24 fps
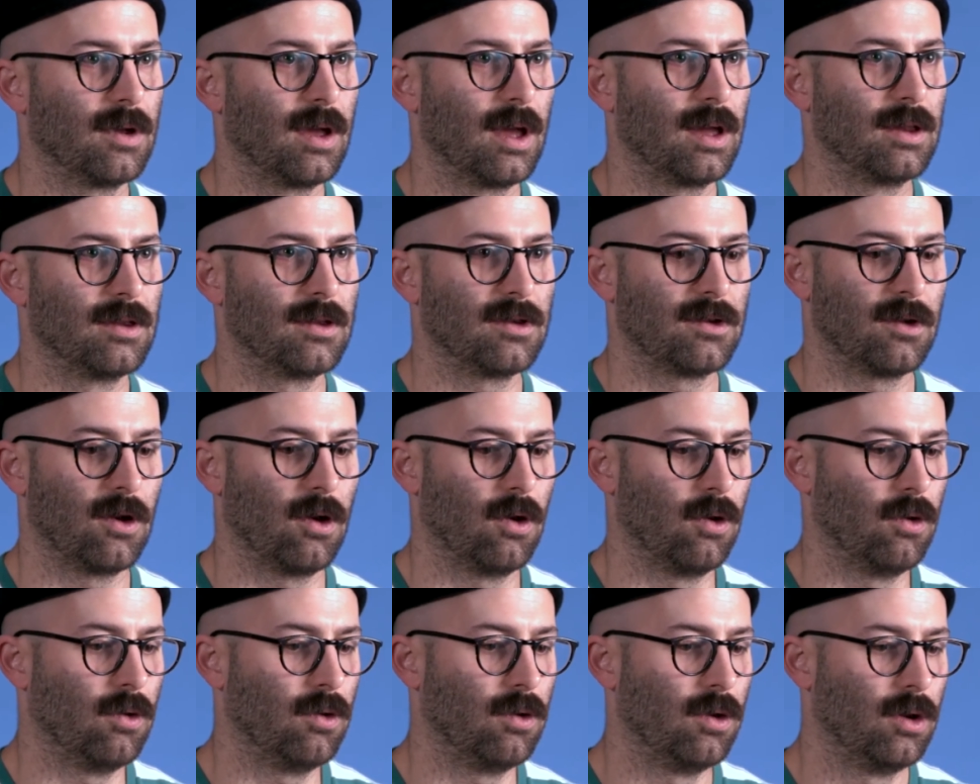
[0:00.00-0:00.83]
And
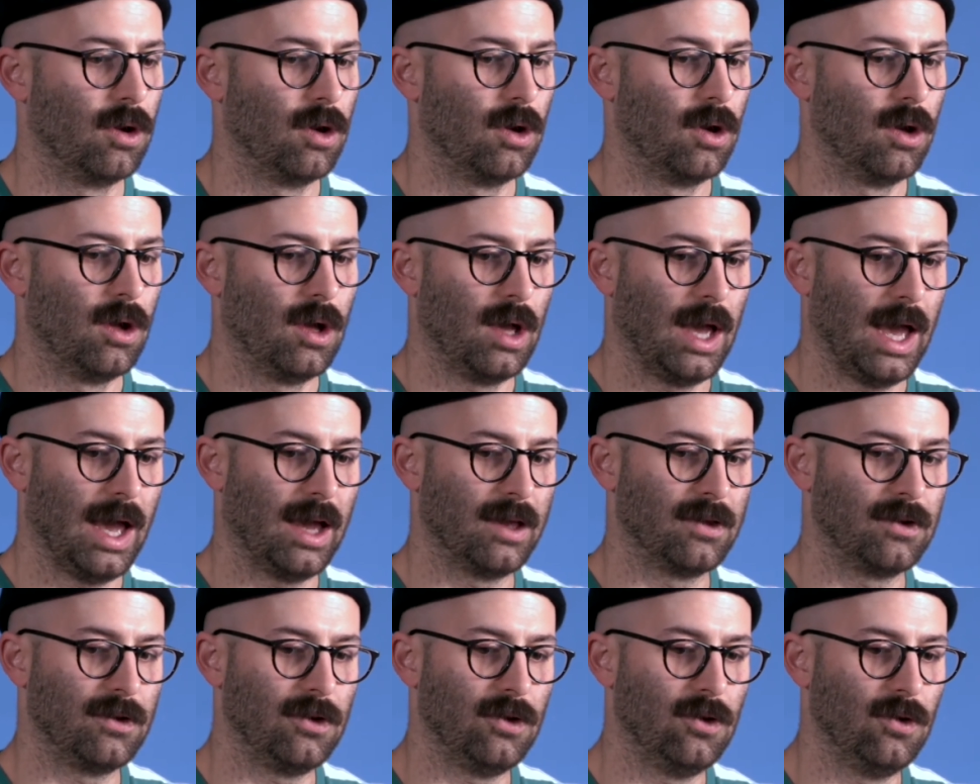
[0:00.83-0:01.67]
so
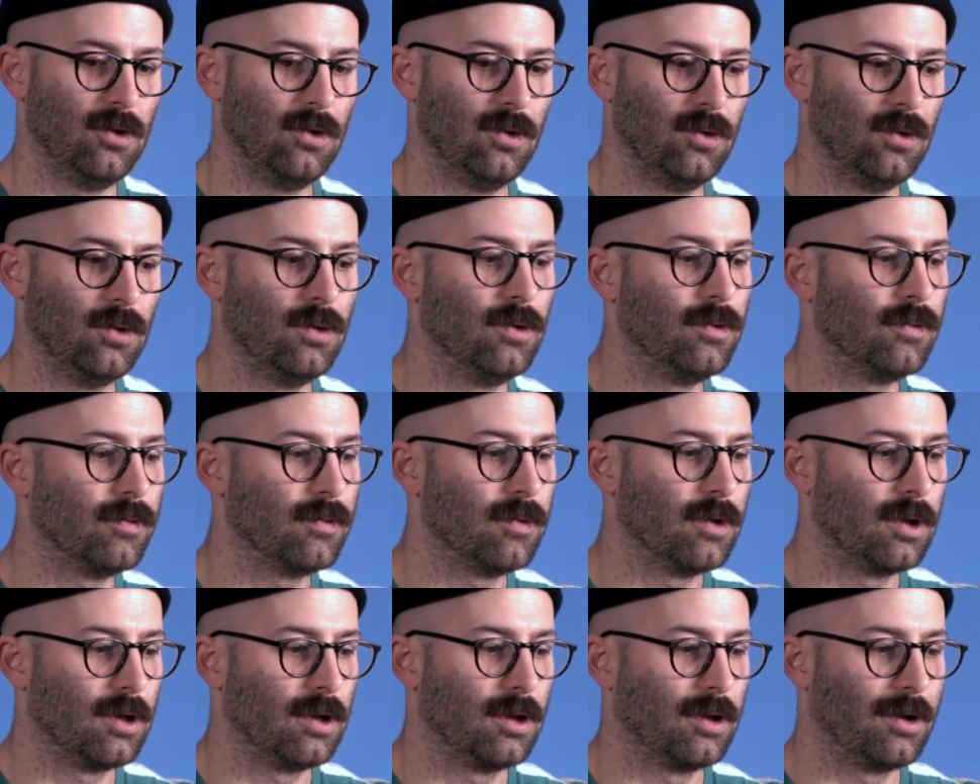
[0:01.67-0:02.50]
as you
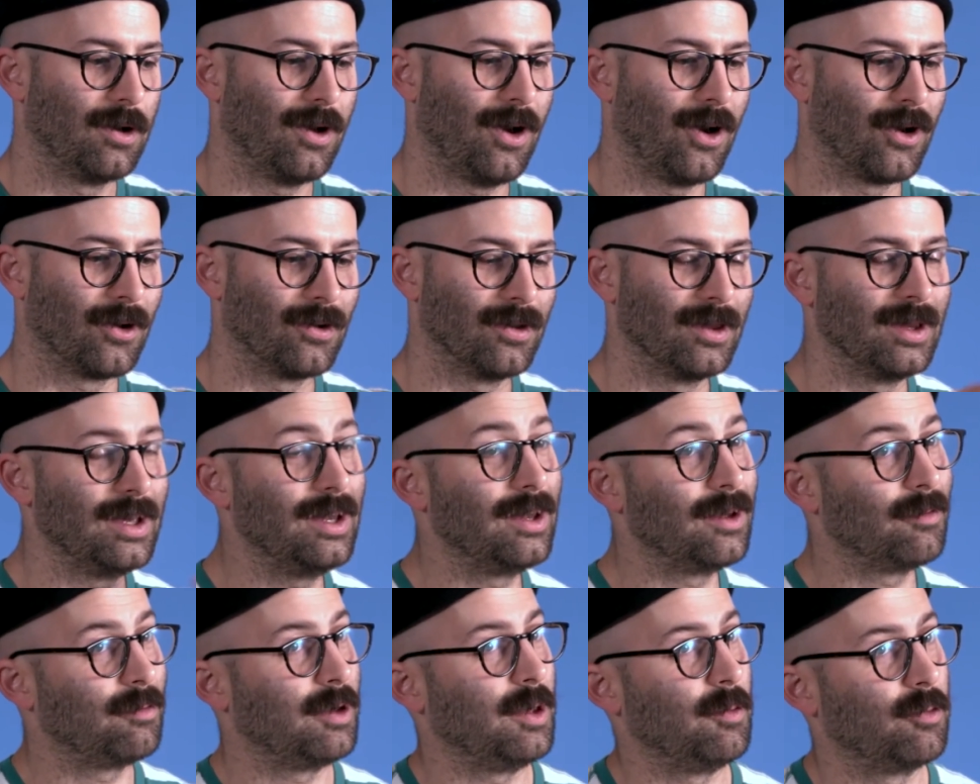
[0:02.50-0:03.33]
are
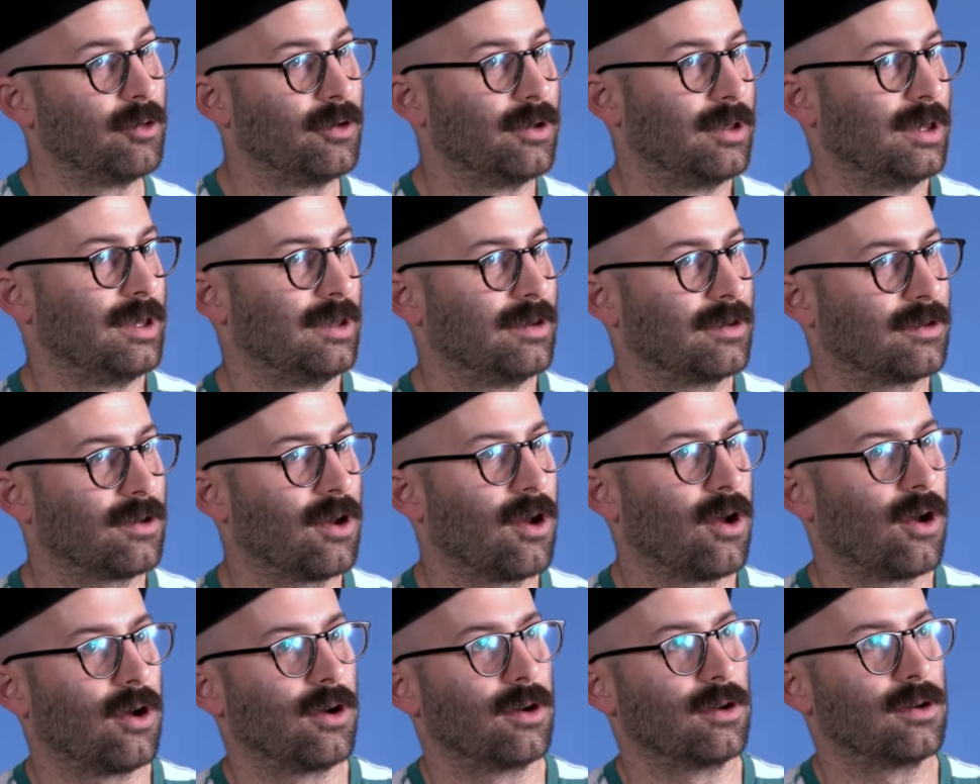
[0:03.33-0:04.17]
leading people in these
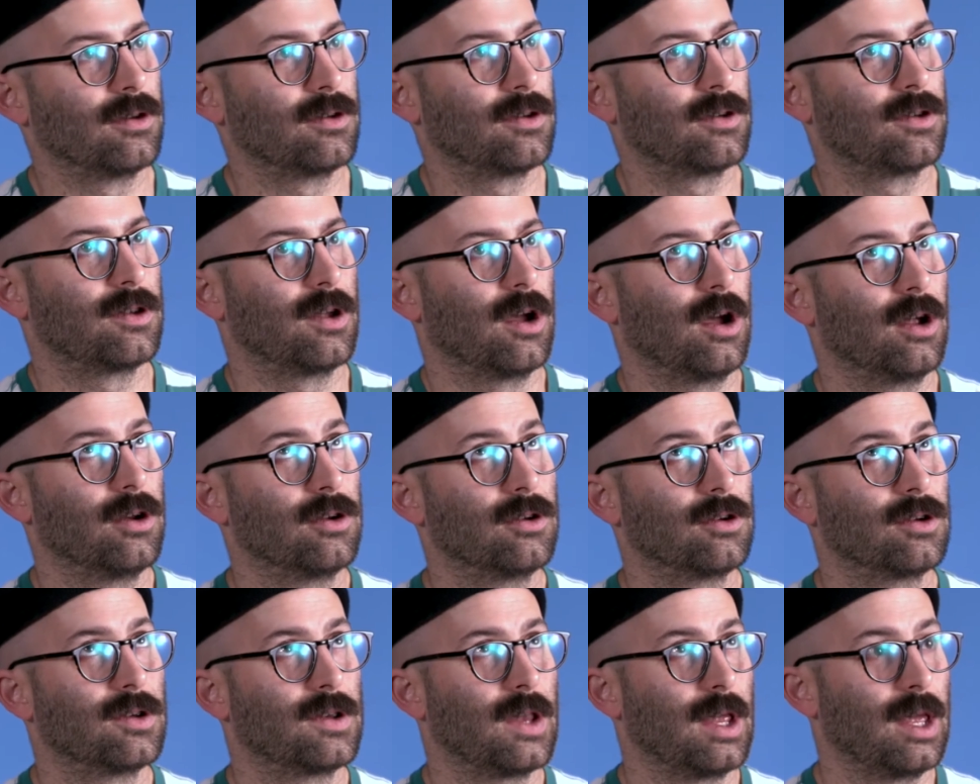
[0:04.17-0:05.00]
songs, to
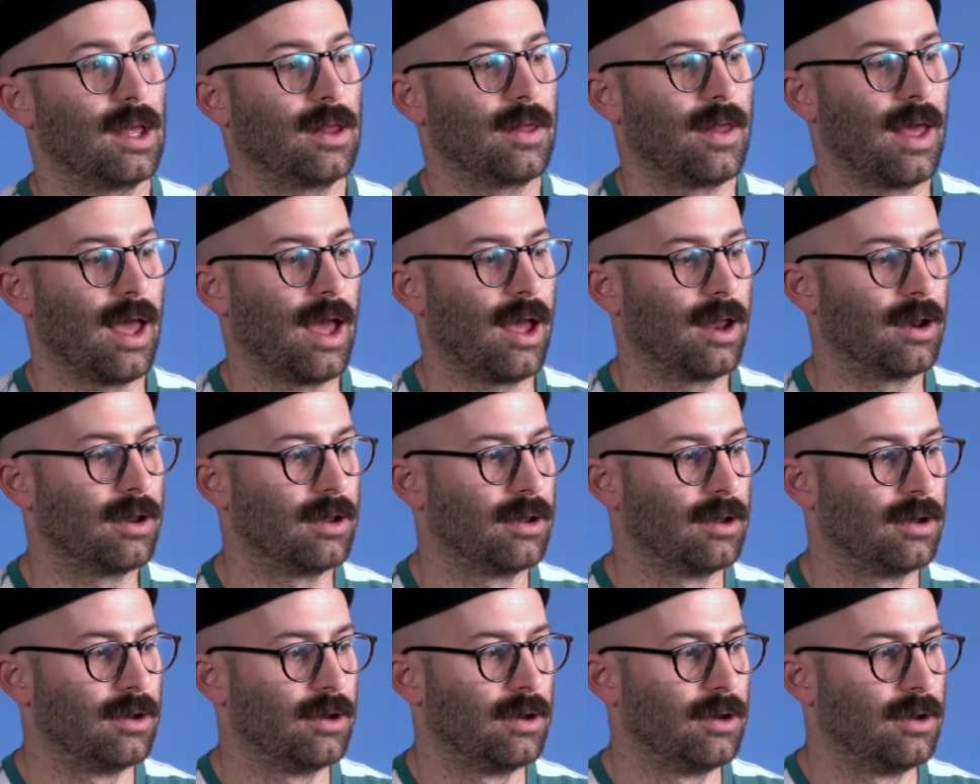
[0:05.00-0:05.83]
understand that
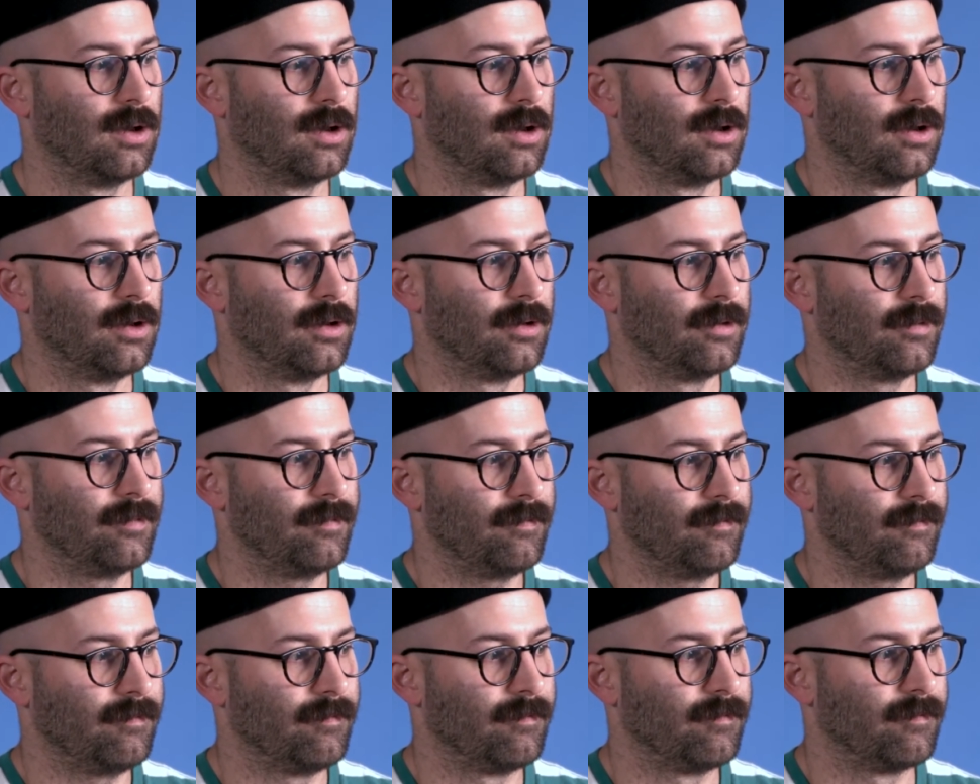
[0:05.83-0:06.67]

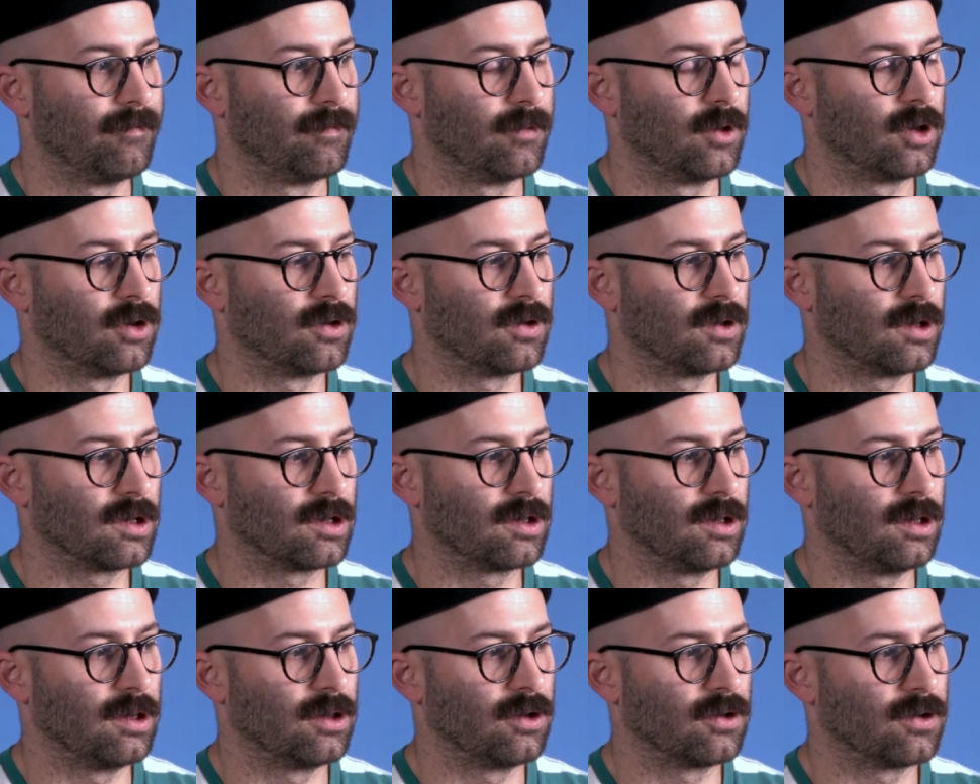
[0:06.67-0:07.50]
there's
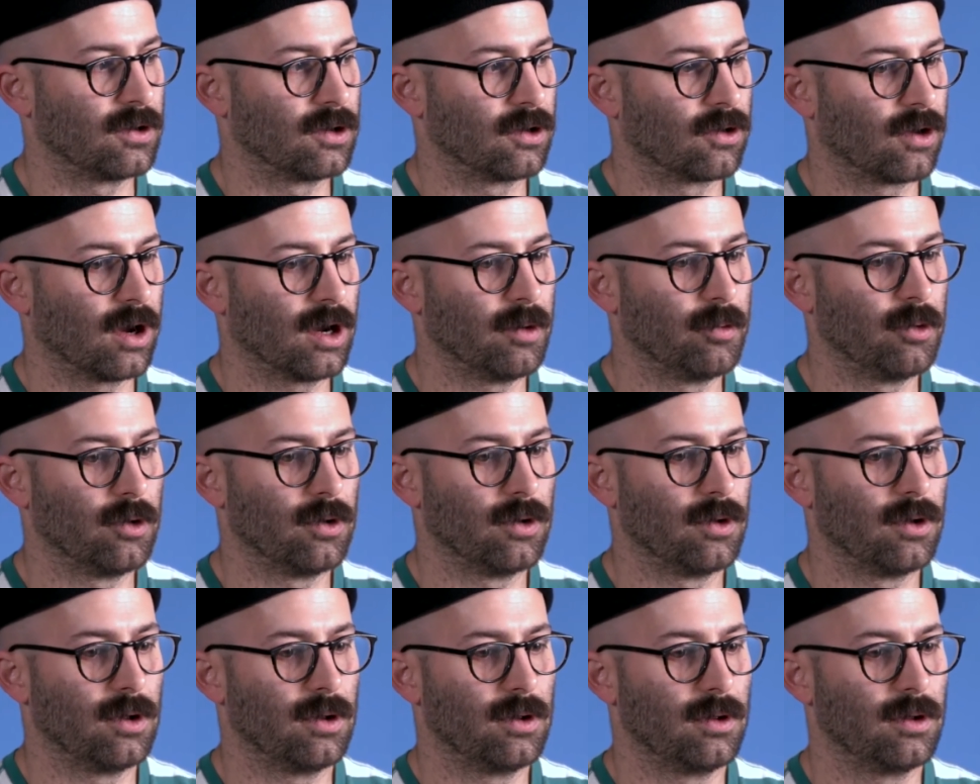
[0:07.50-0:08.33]

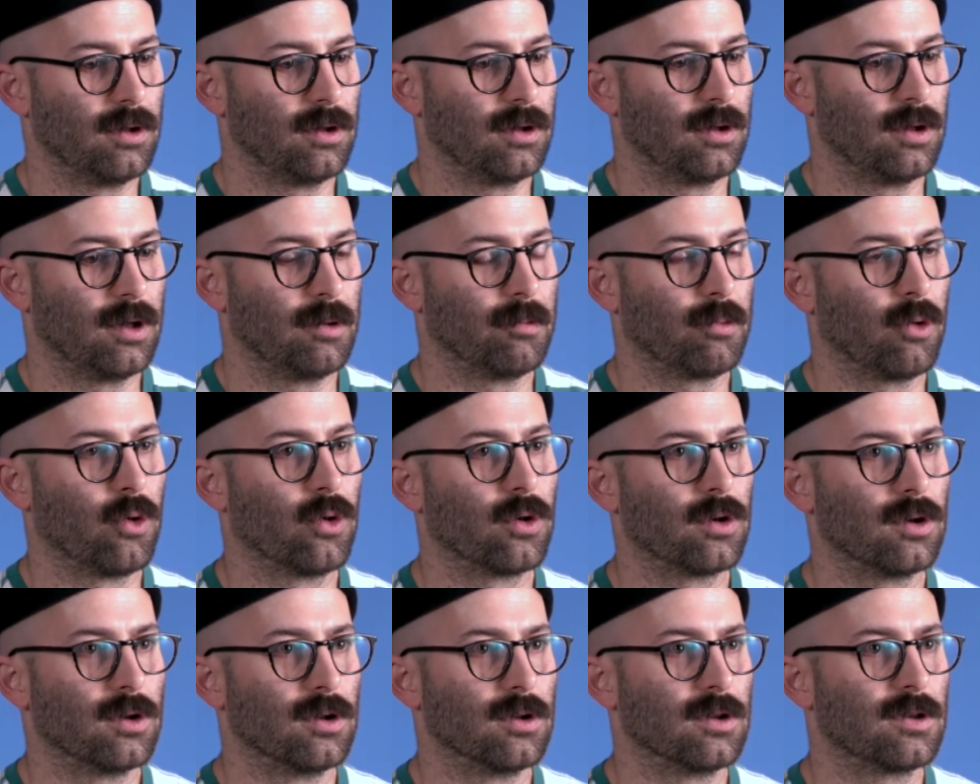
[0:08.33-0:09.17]
incredible
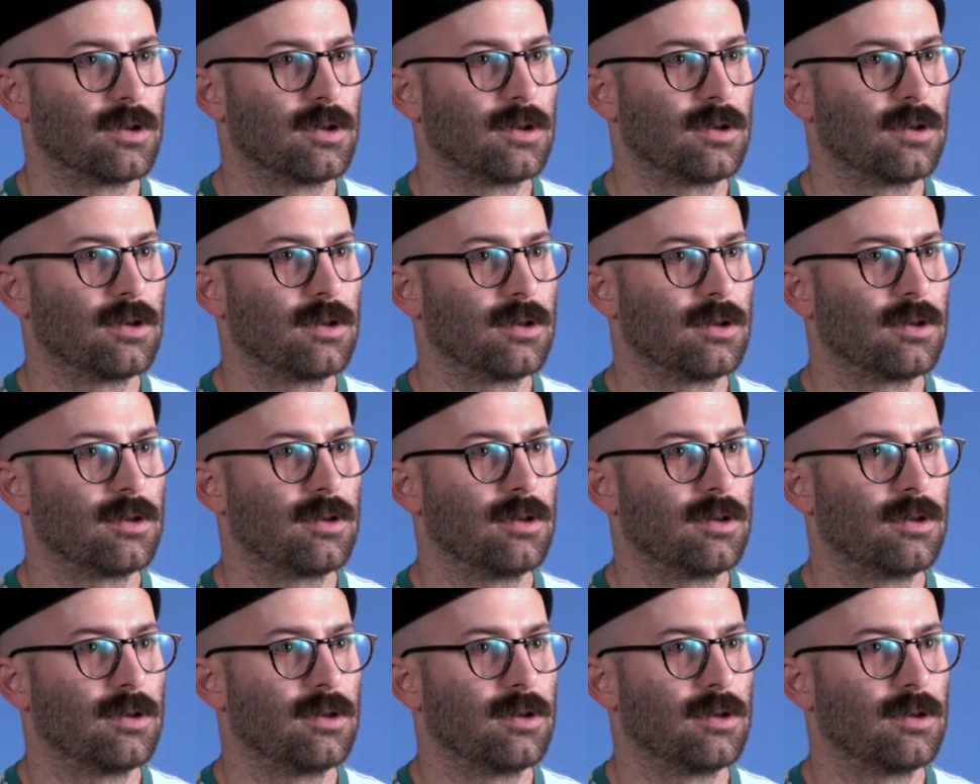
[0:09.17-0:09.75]
importance.